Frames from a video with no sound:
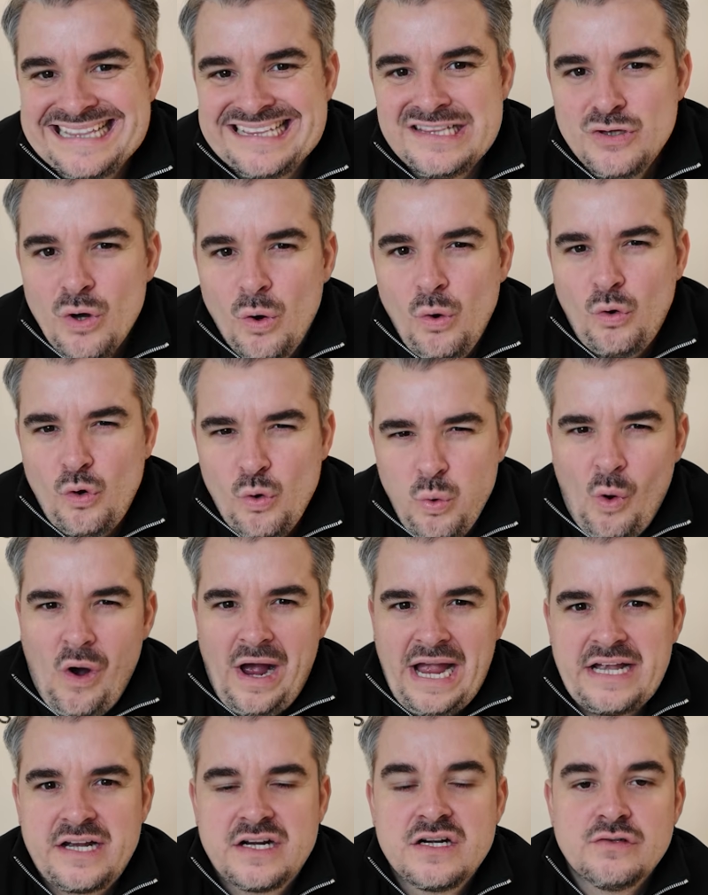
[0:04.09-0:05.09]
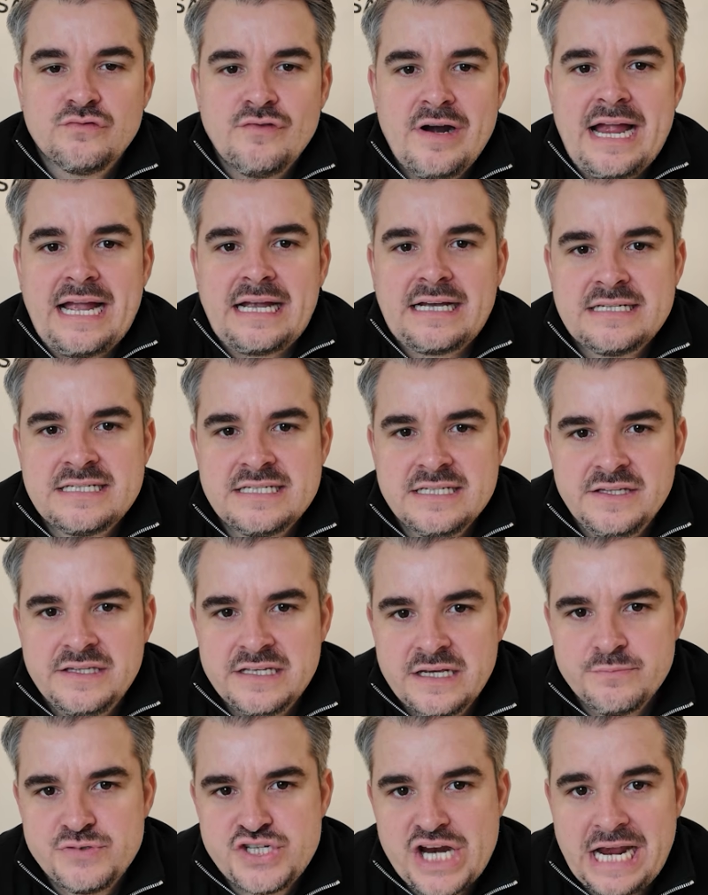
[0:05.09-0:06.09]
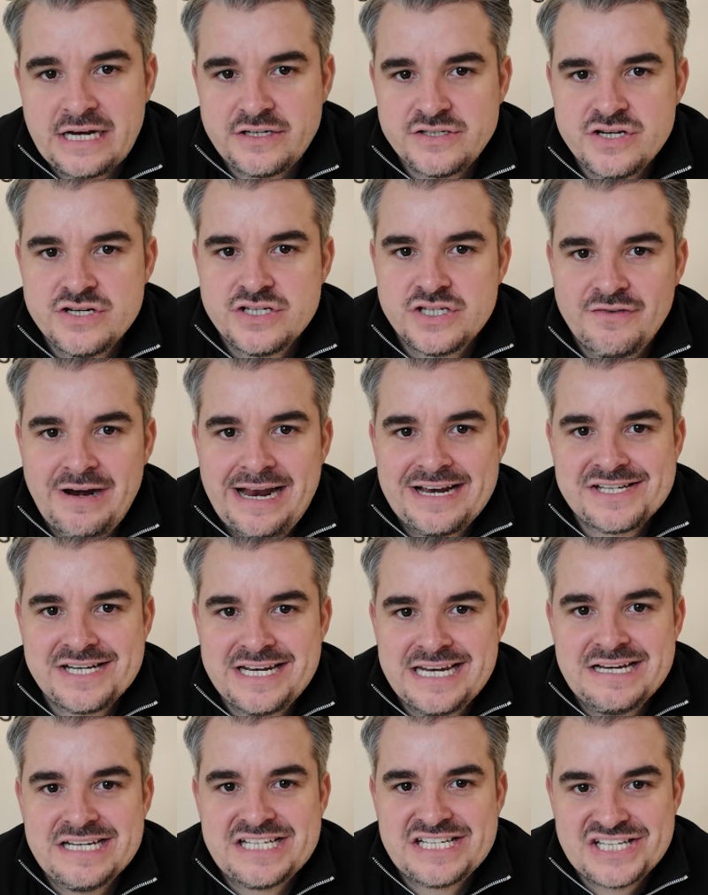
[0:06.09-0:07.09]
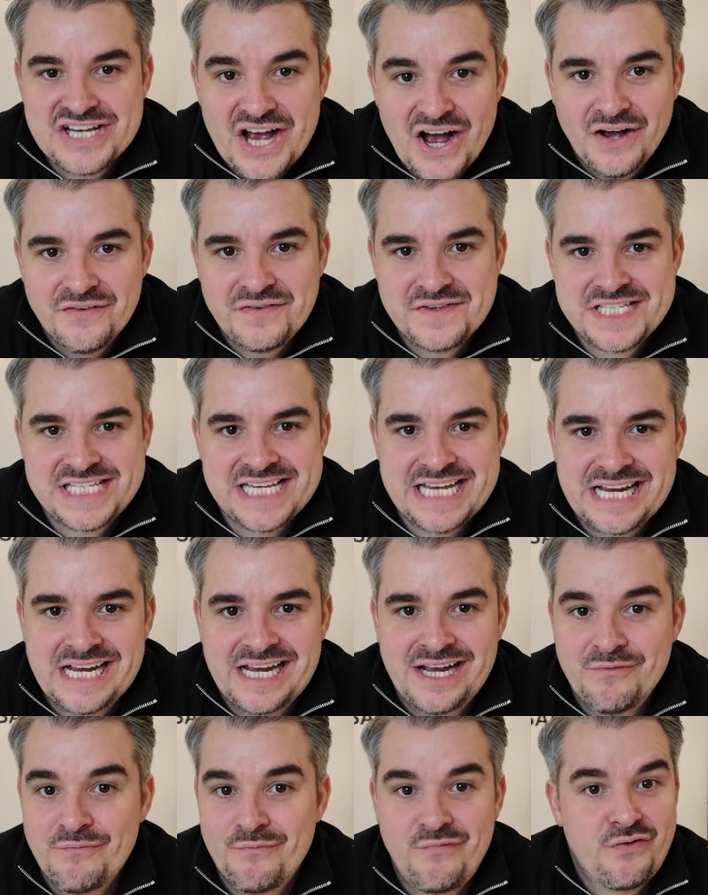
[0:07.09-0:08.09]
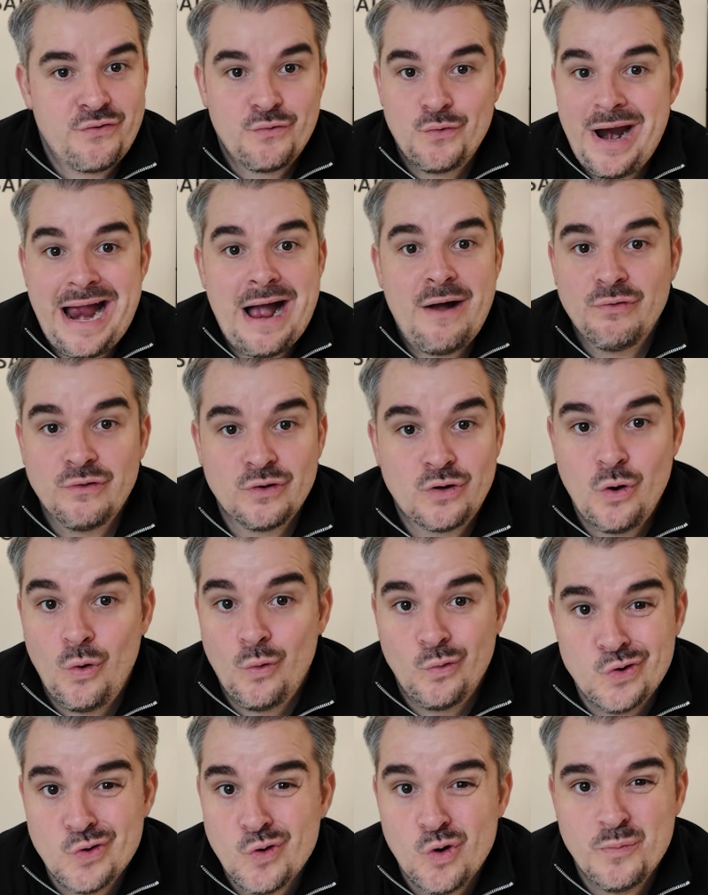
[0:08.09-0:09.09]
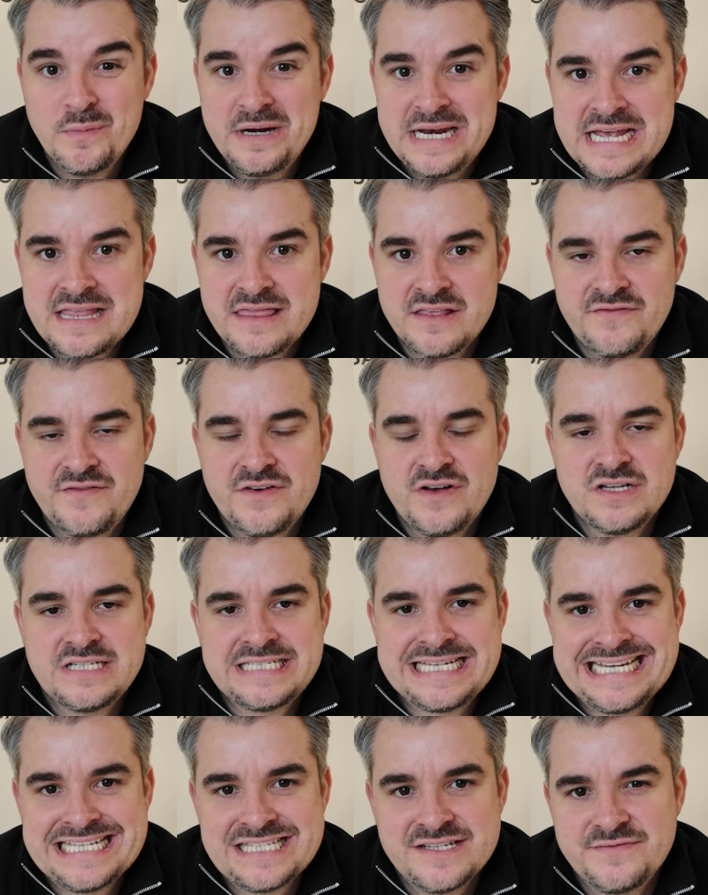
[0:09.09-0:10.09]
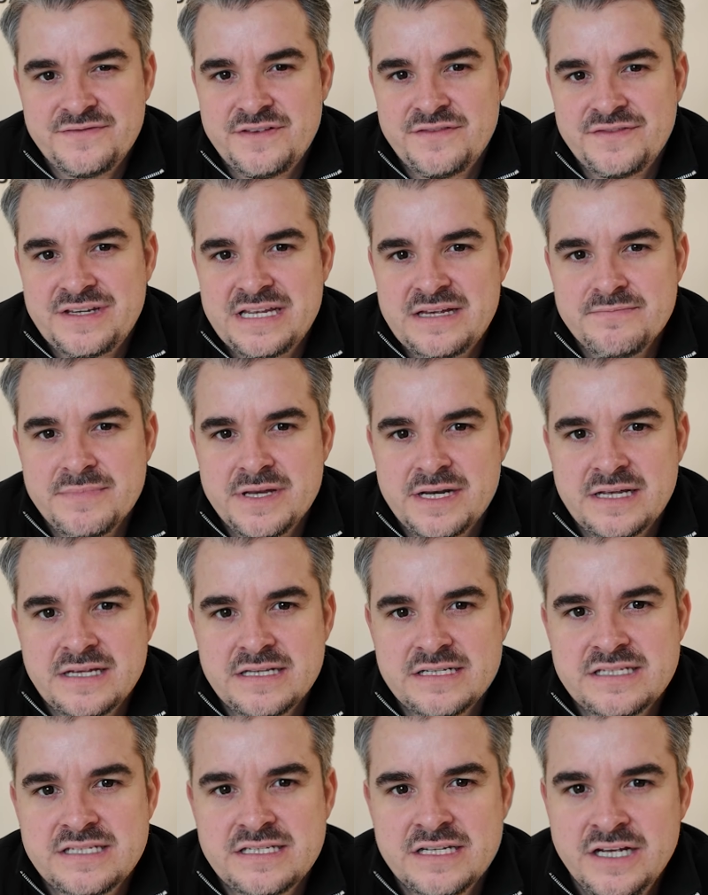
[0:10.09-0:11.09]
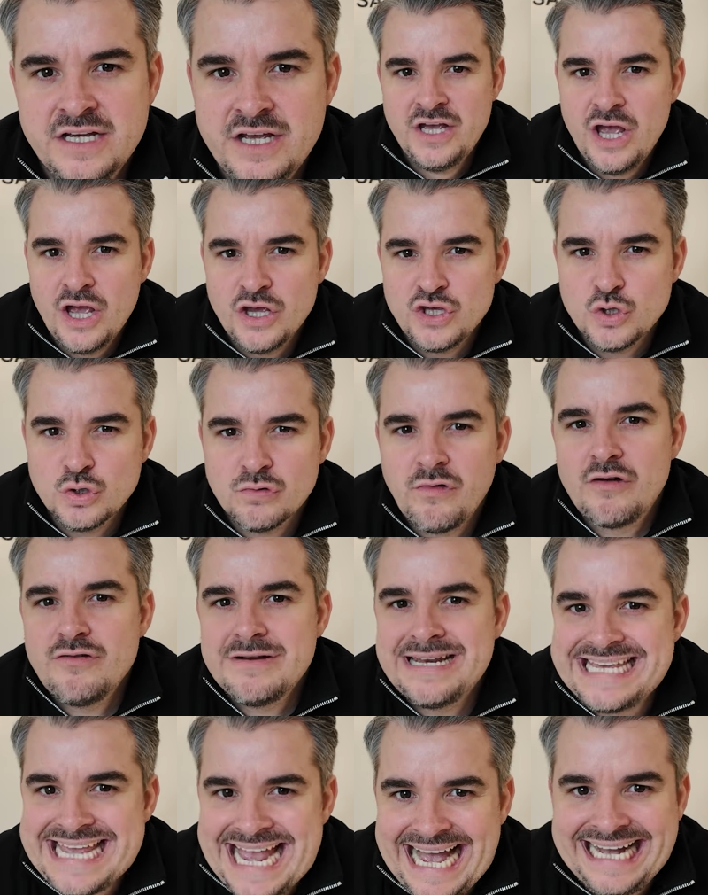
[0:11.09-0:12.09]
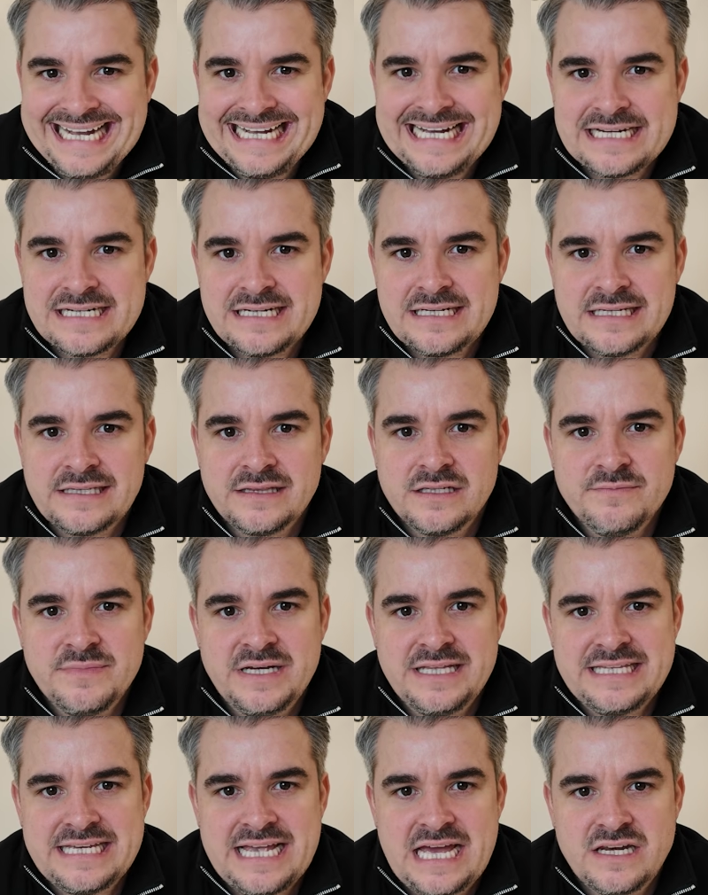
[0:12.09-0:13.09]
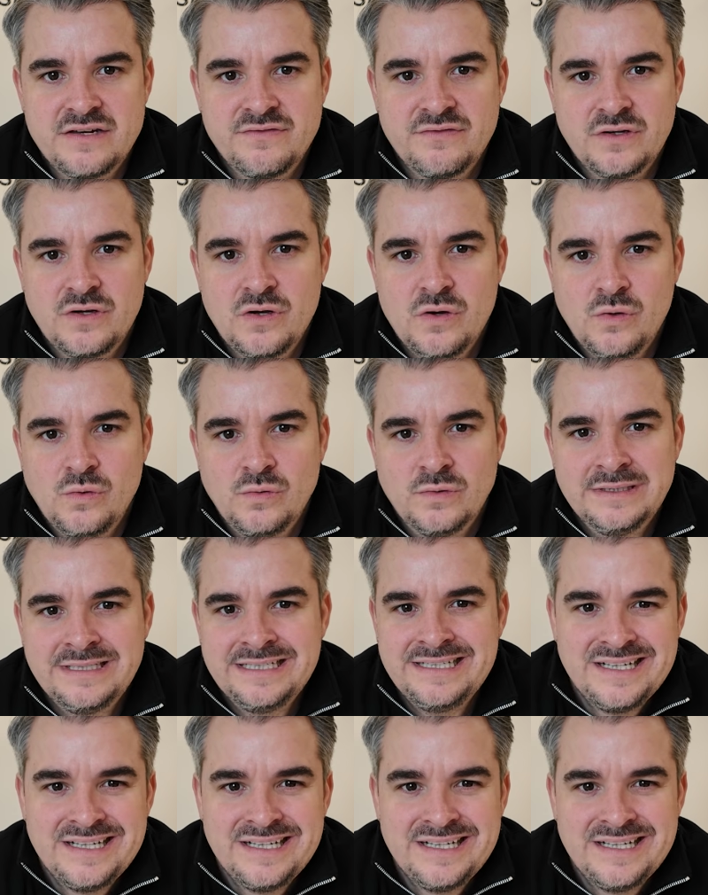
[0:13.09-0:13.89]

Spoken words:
Not quite correct. The objections are actually surfacing throughout the call, normally in the first 10 to 15 minutes. You're only handling them at the end of the call.